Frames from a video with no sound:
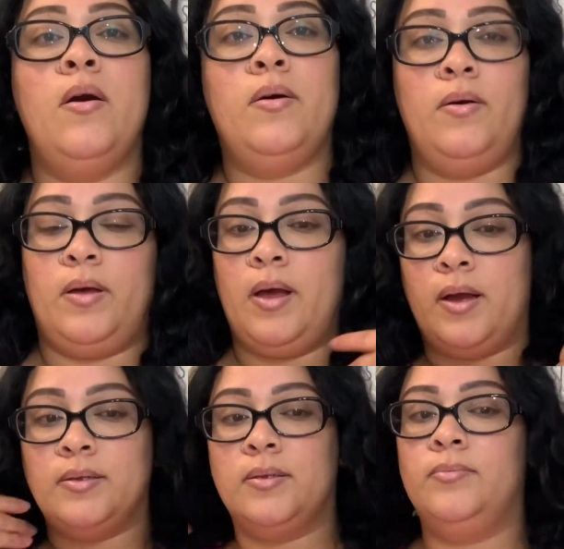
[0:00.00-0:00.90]
Okay
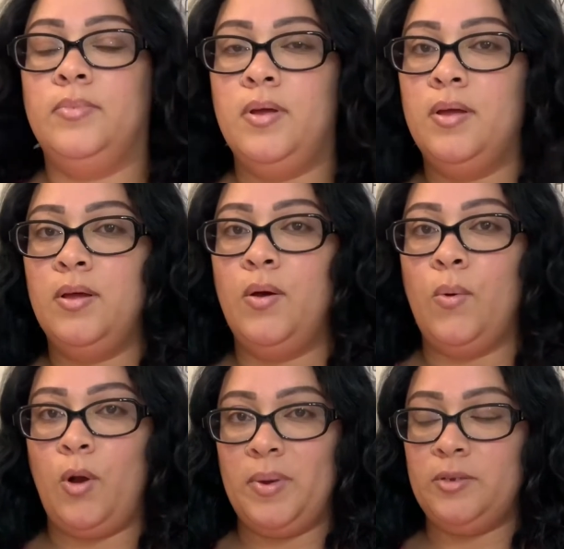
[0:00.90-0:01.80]
guys,
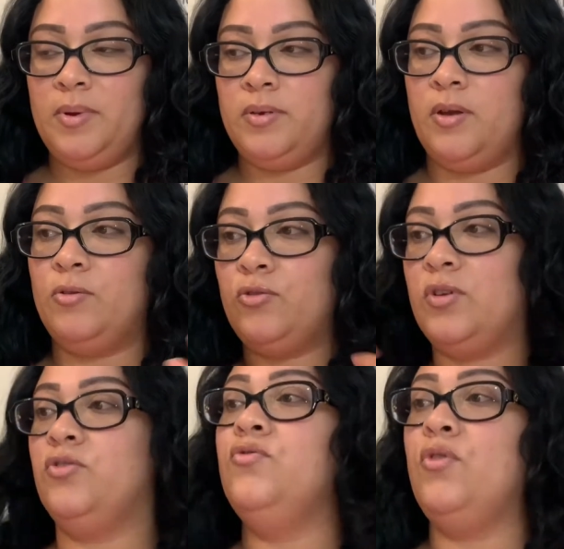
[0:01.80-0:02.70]
welcome back to my channel. So
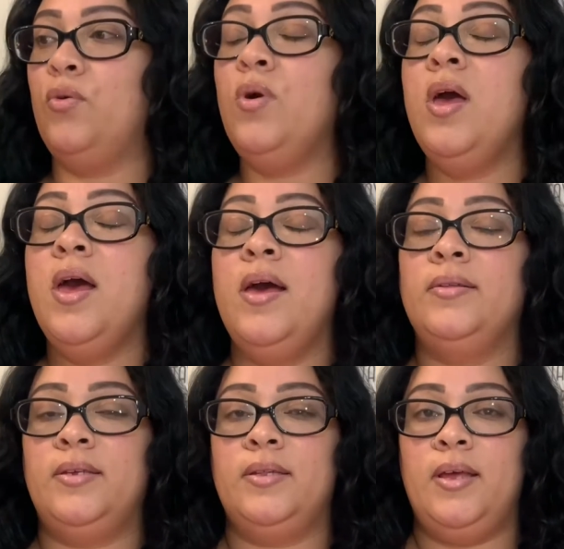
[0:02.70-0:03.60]
as you know,
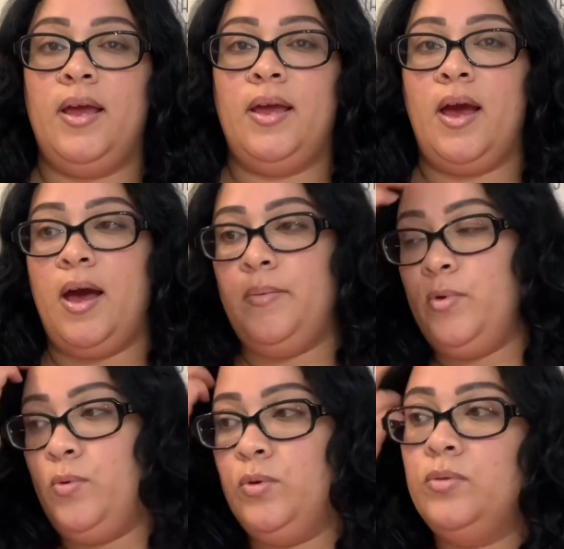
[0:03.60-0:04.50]
today I'm
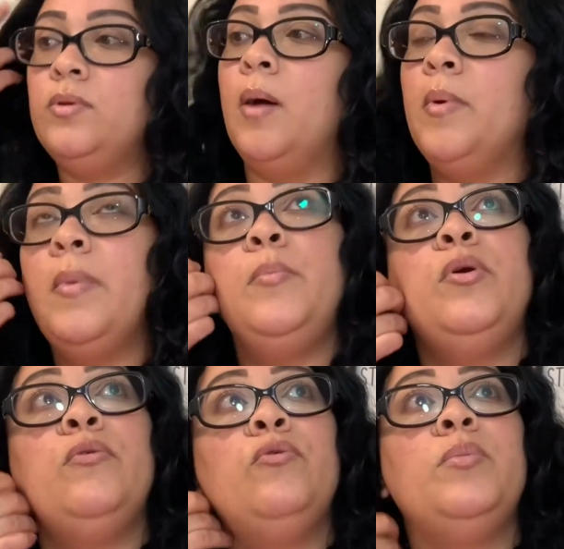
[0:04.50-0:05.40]
in my
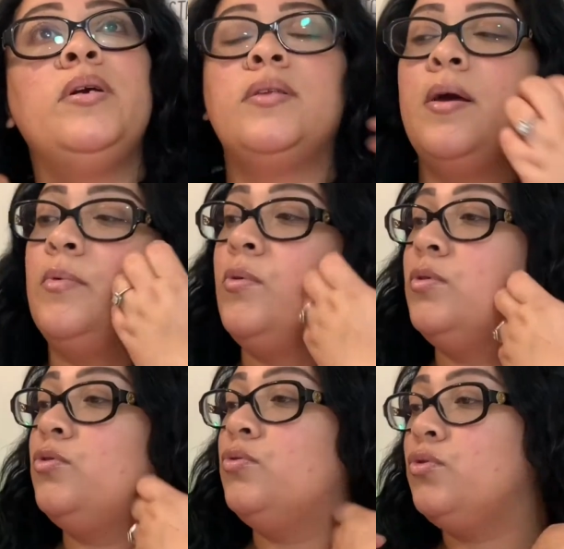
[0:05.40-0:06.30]
beauty room because I'm going
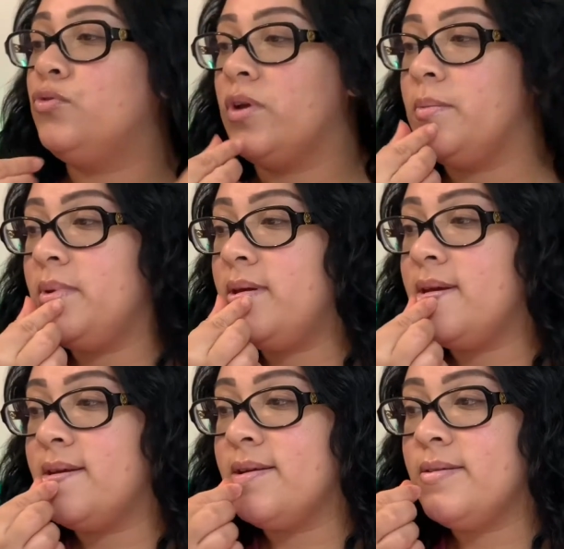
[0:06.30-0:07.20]
to straighten my
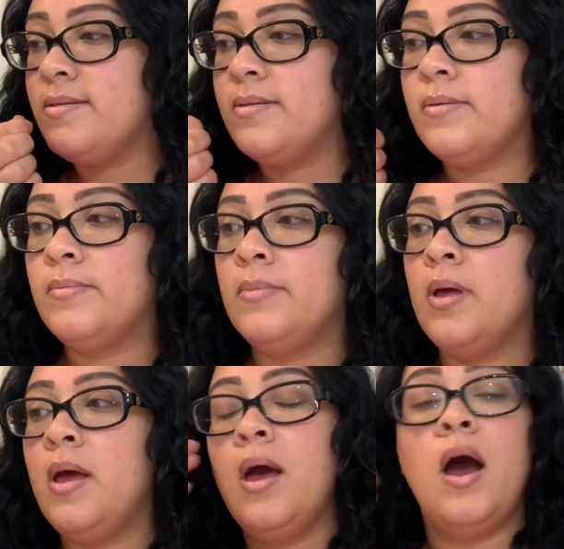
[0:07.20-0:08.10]
hair.
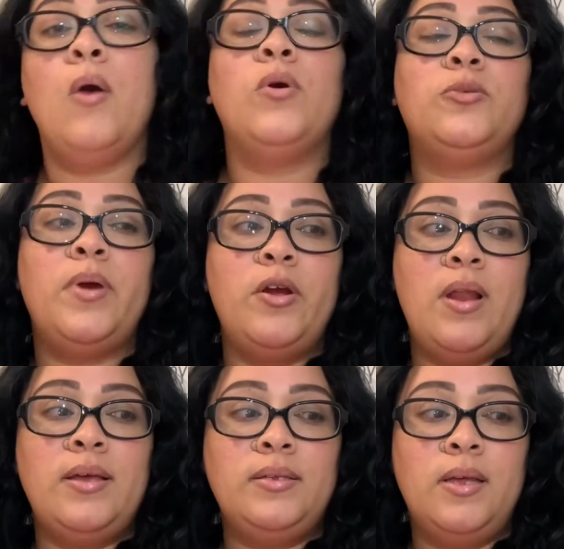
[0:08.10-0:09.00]
I washed my hair
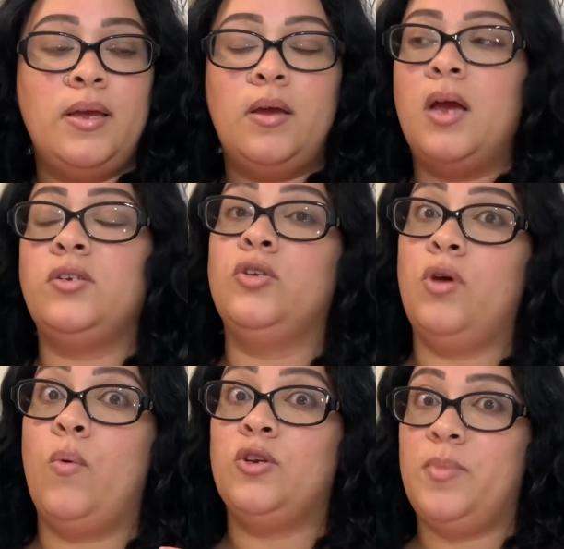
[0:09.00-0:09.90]
last night. Actually no,
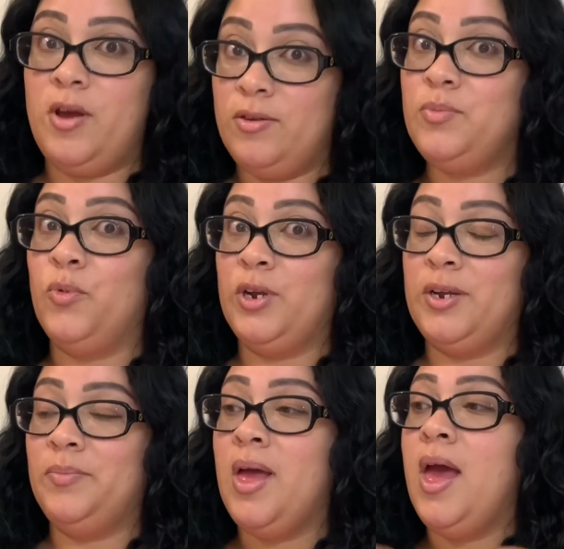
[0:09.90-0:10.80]
I washed my hair this
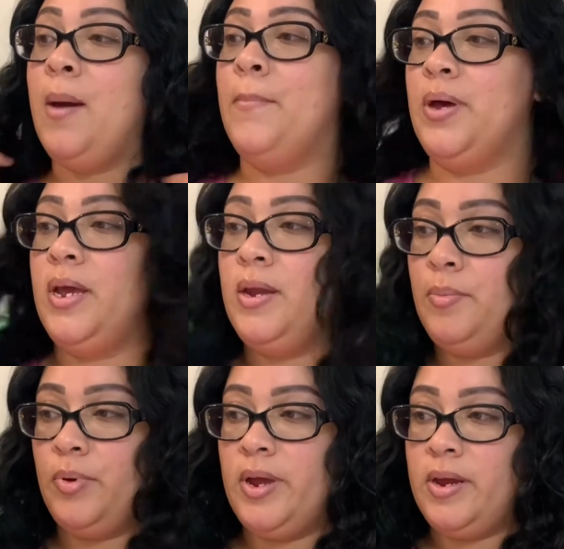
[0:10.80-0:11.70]
morning, put it in a
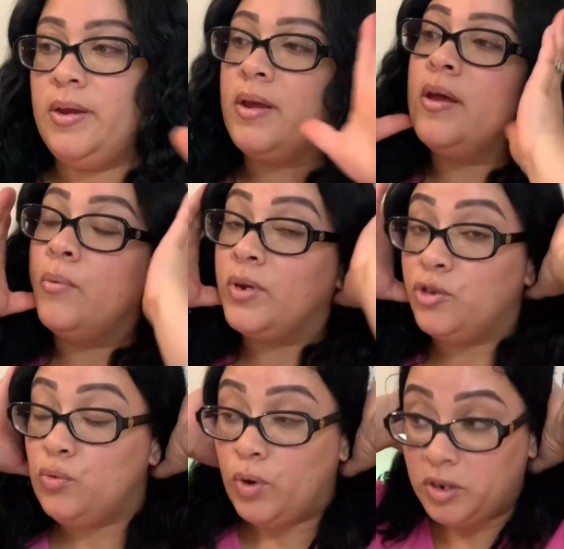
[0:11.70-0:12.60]
braid and went
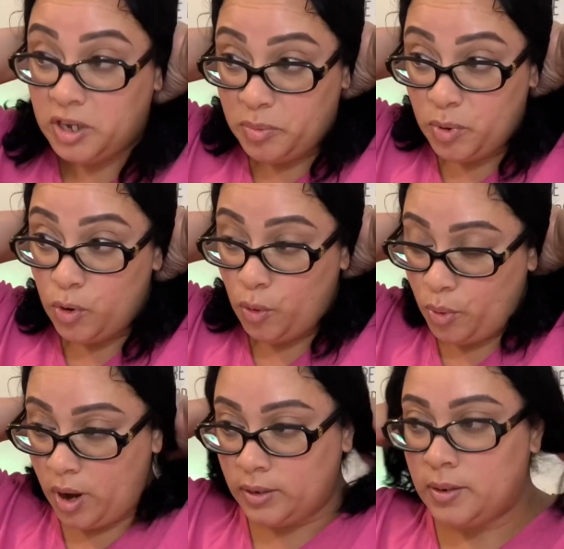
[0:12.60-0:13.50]
to work. Didn't put no
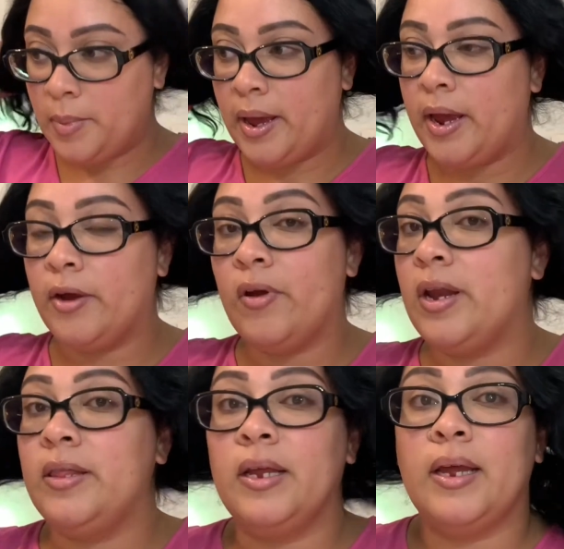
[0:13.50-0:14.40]
product in my hair,
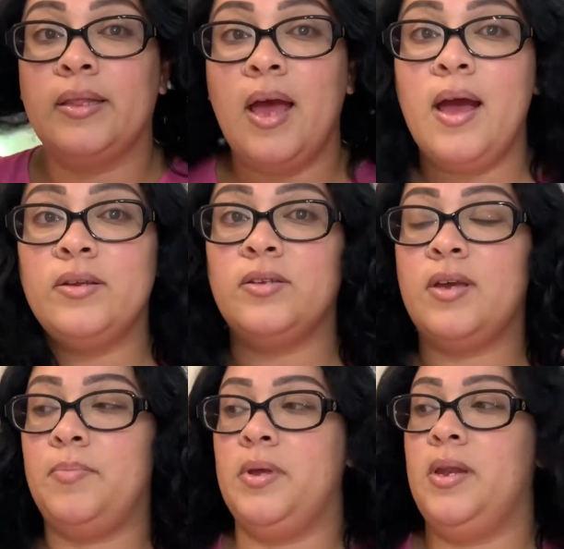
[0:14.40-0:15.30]
anything like that. Just
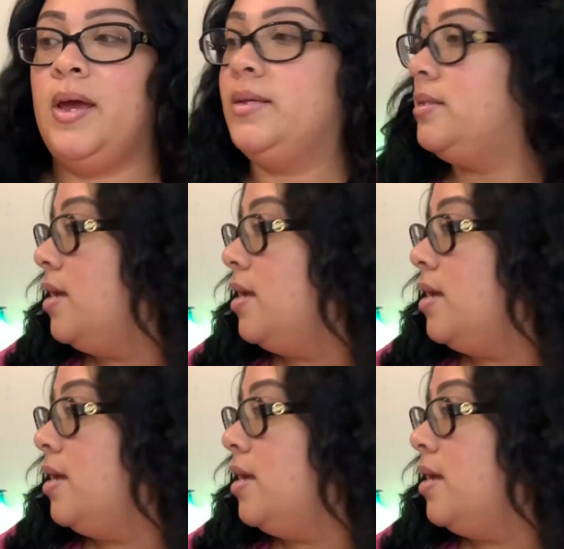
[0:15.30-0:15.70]
kept it nice.